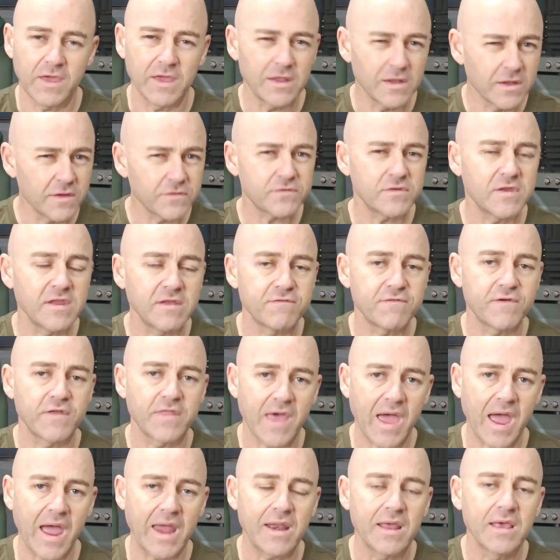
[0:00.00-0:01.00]
You're listening for
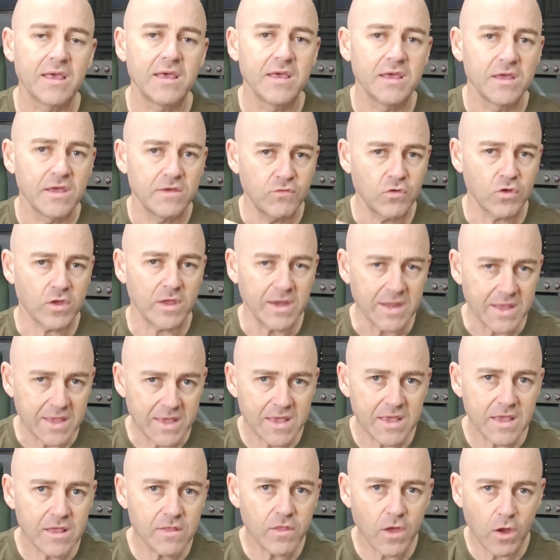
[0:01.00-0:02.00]
that. If you can
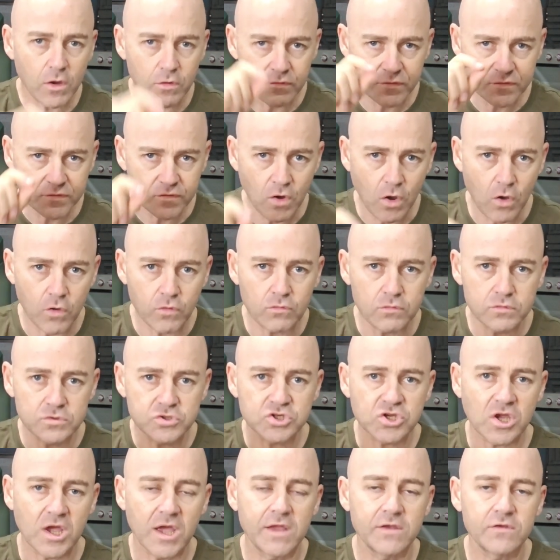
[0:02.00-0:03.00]
hear those tonal
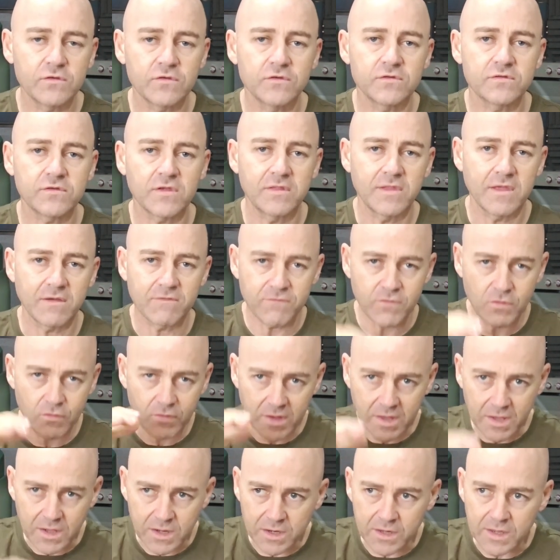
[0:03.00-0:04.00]
changes and they're very
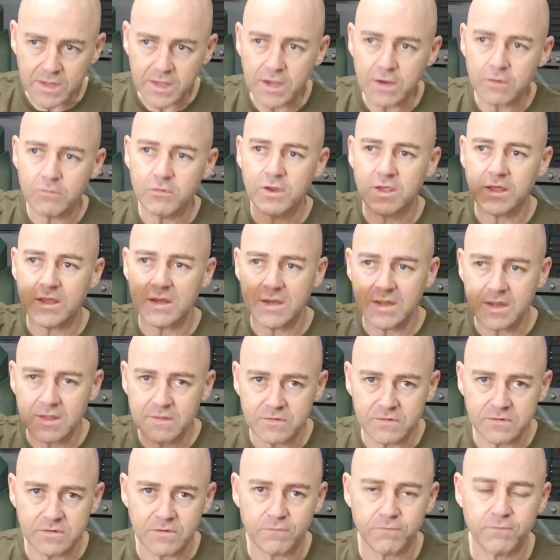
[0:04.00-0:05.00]
clear, and you can hear
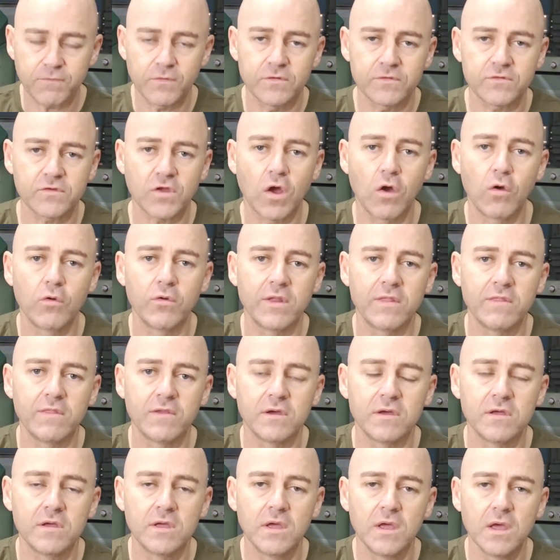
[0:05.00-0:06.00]
the different tone in
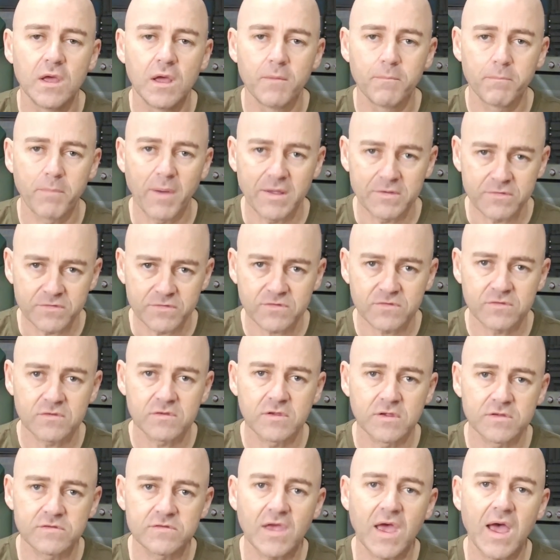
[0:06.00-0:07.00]
the bass
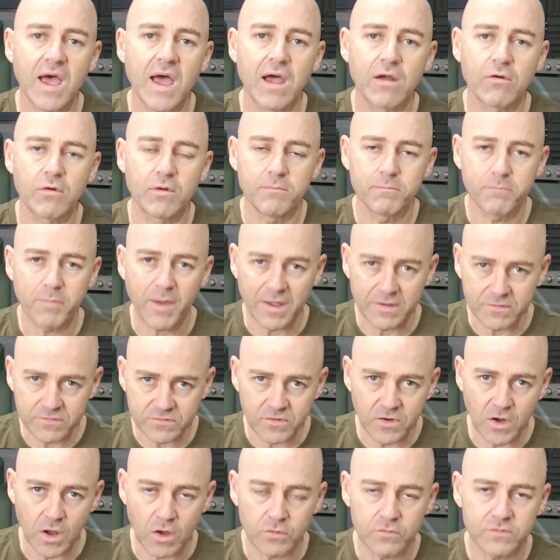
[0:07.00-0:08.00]
guitar and bass
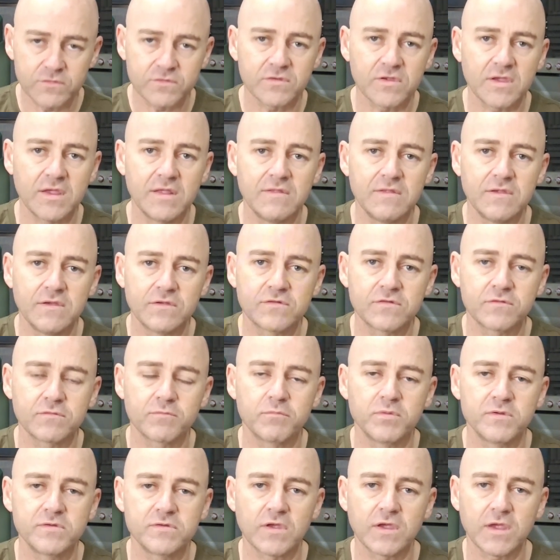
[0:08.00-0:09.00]
notes in this
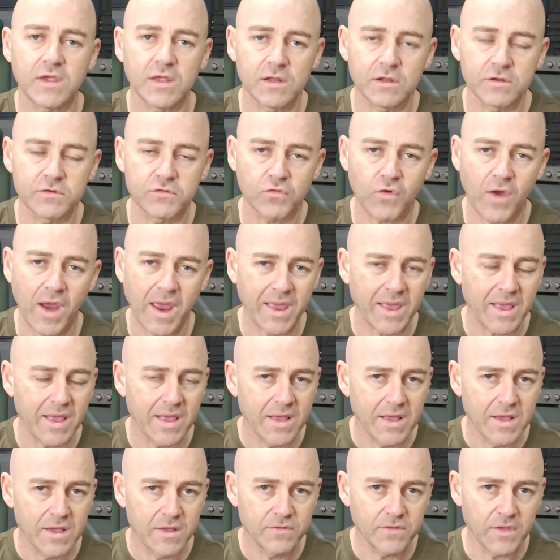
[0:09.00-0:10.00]
particular track,
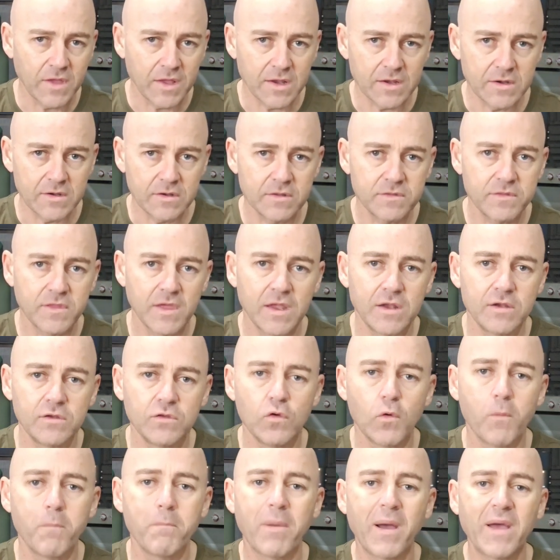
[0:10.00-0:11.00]
then
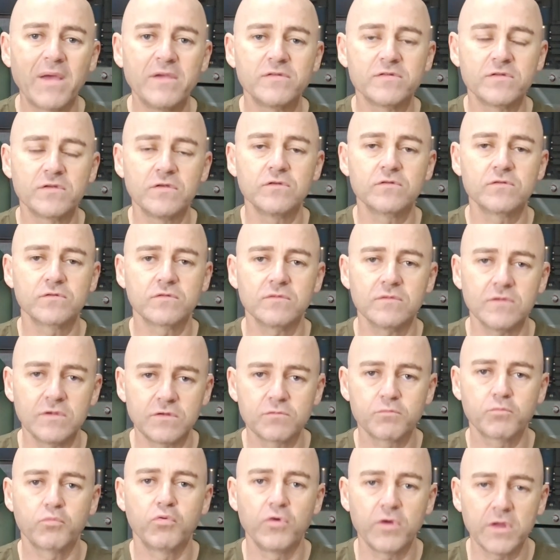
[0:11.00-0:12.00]
your bass is
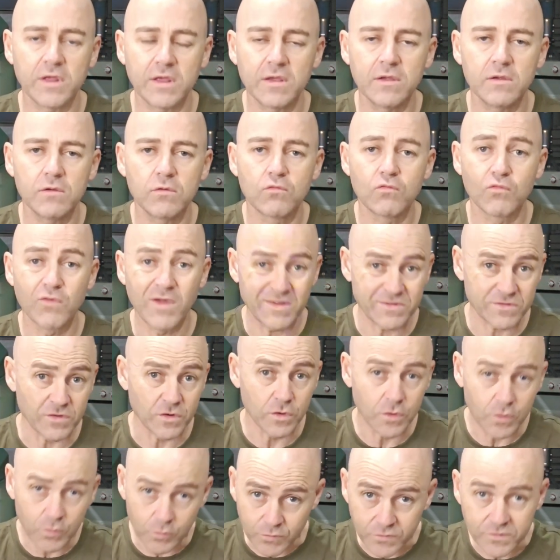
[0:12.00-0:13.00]
pretty
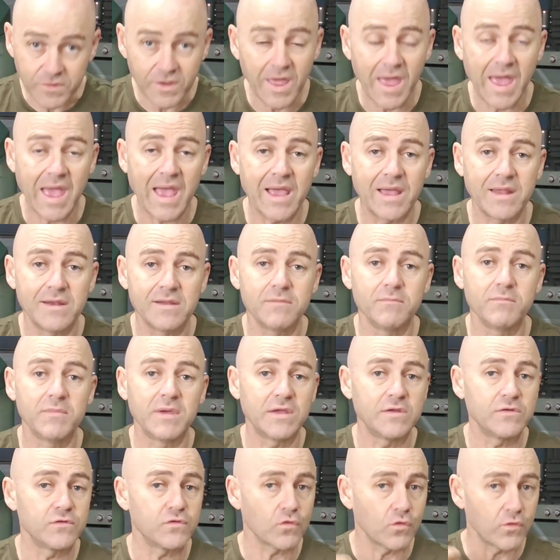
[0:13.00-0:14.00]
resolute, and it
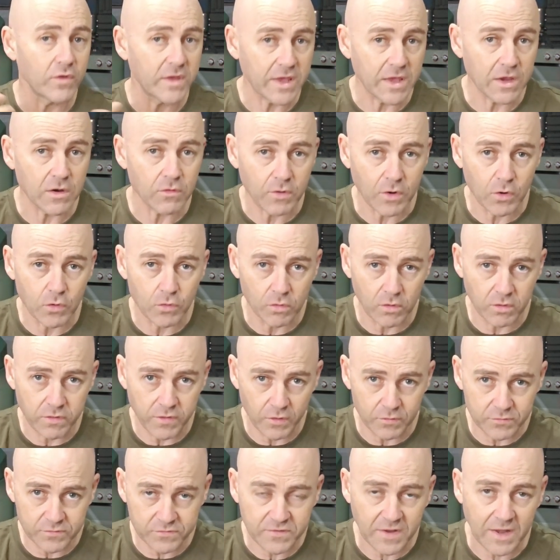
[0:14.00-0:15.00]
means you're hearing all of
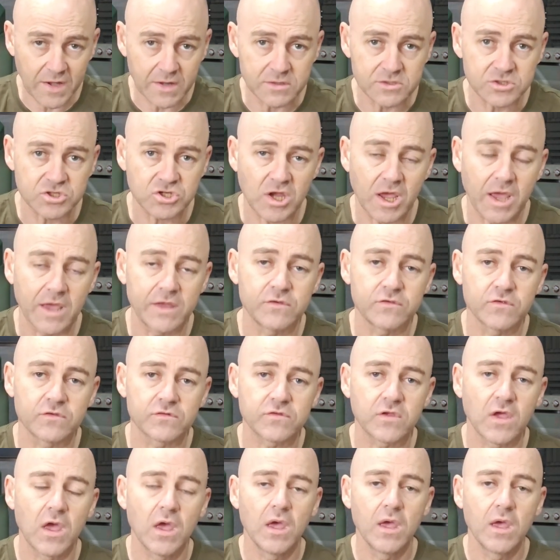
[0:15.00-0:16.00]
those subtle
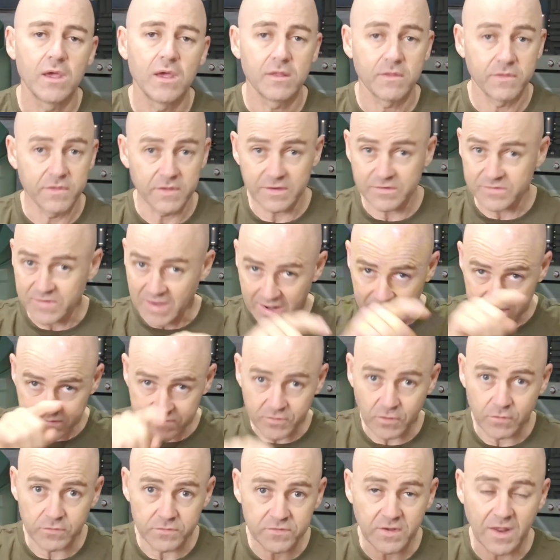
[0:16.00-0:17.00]
changes. These aren't
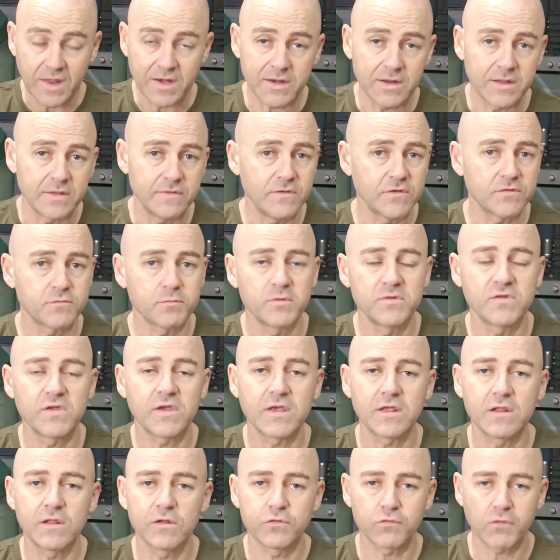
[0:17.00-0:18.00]
so subtle in this
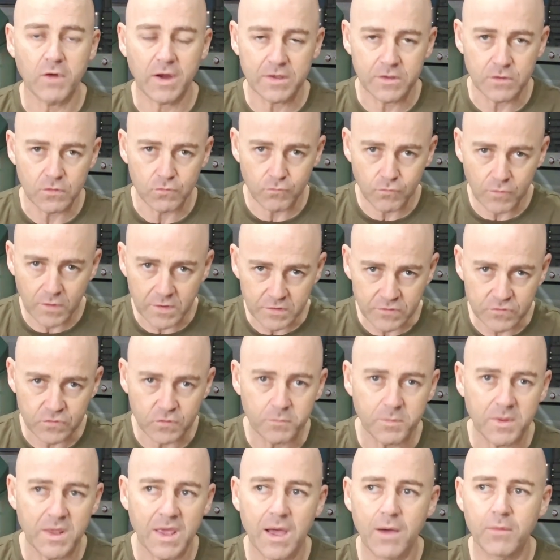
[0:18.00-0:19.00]
particular track. You really
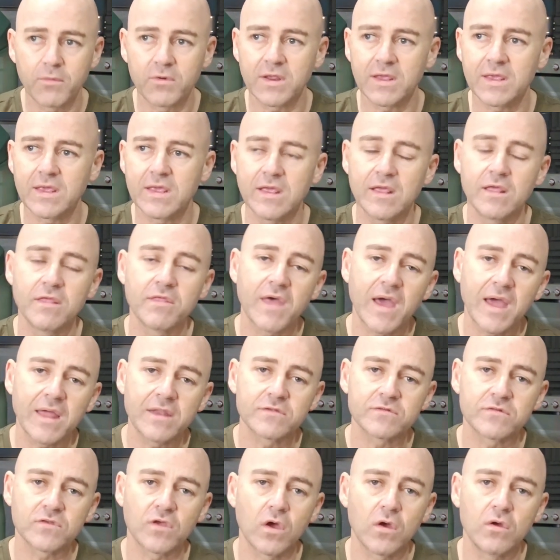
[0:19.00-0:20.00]
should be able to hear
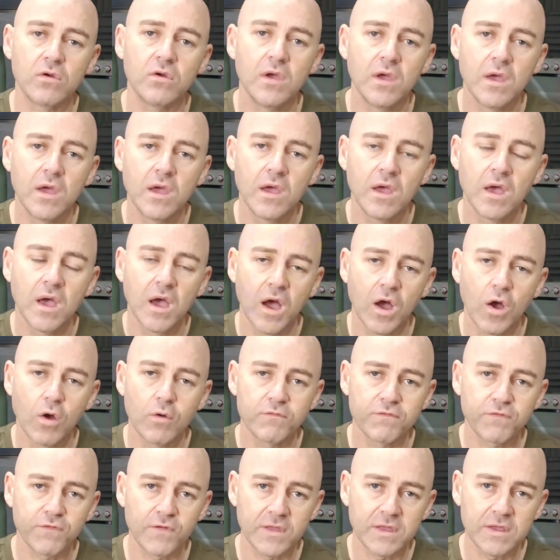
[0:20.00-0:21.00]
that. So
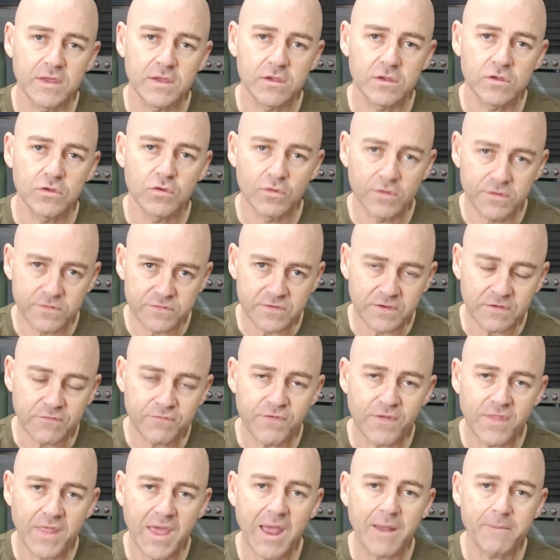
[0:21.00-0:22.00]
hopefully you're listening
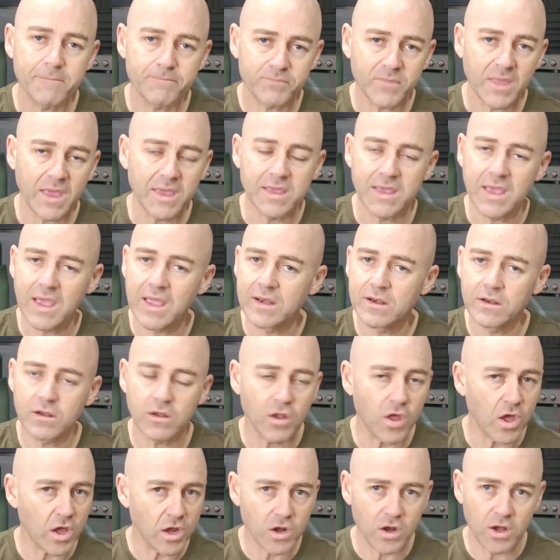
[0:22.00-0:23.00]
for that. Again,
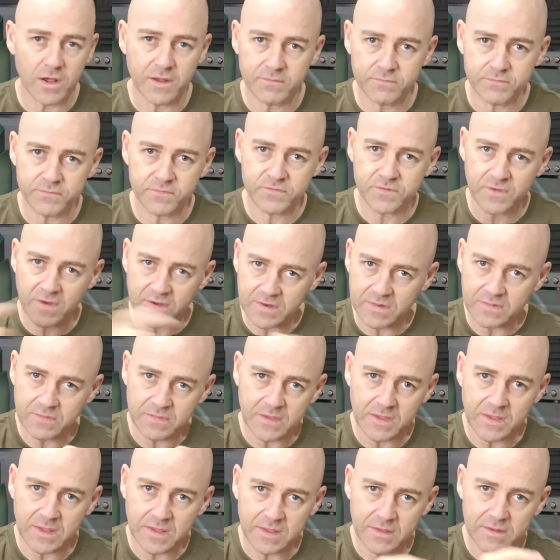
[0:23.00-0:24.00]
like I said in
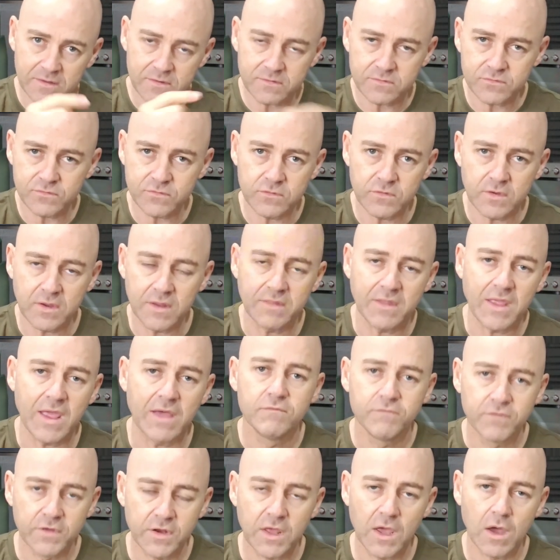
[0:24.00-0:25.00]
the
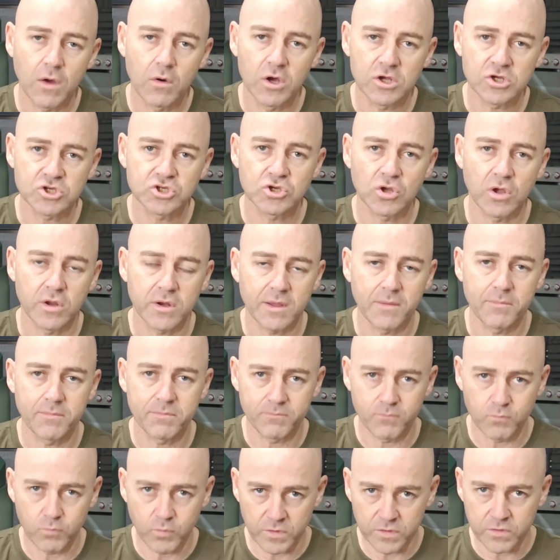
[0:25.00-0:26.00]
video I shot
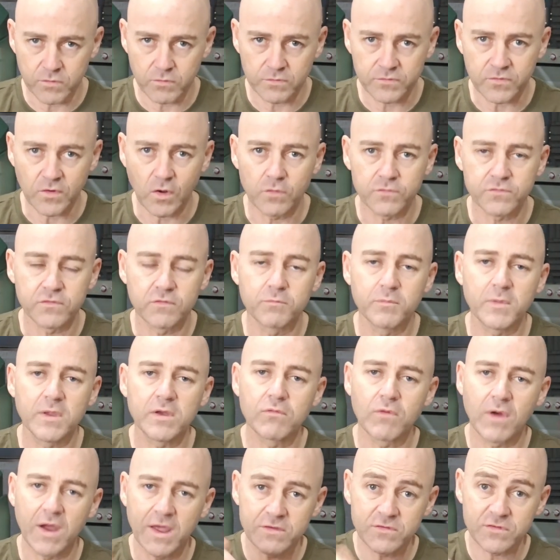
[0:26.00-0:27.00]
with the results of
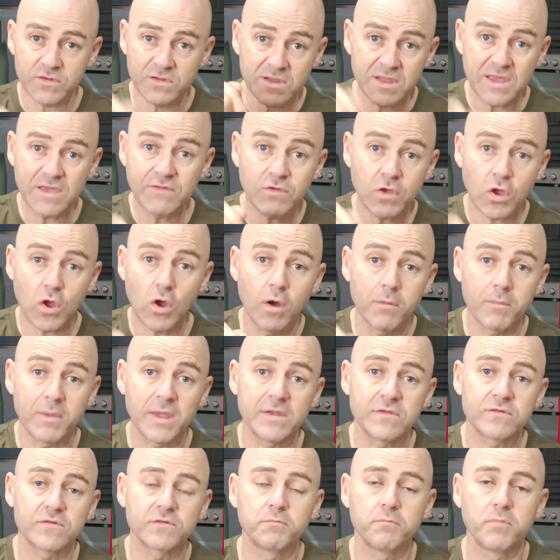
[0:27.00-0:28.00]
mid-range, leave your
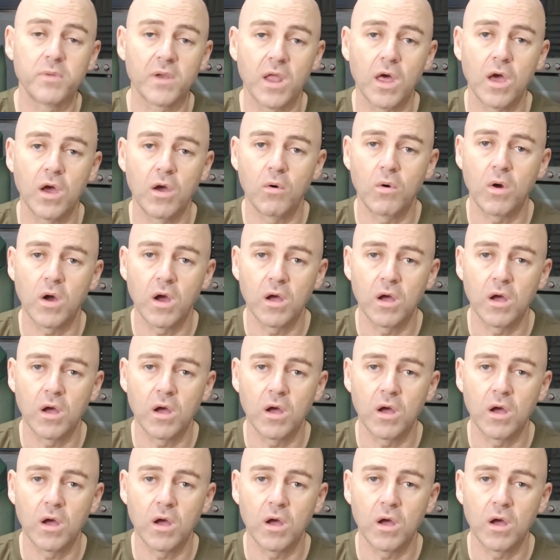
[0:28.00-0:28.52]
comments below.